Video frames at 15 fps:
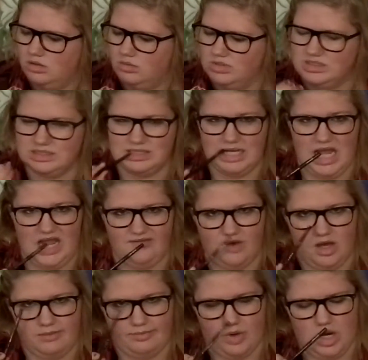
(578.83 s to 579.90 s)
which is an
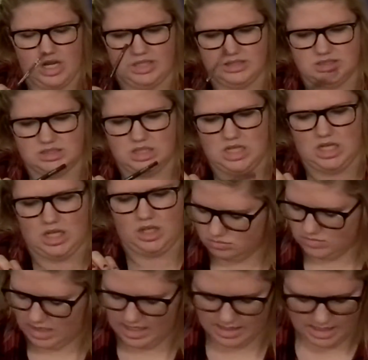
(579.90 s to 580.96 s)
Avon brand thing,
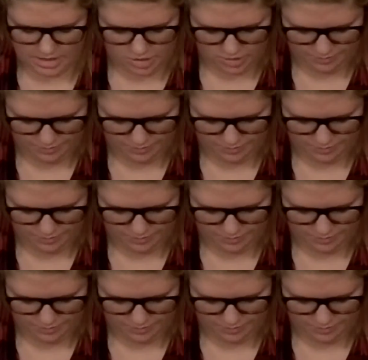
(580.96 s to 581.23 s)
eyeliner,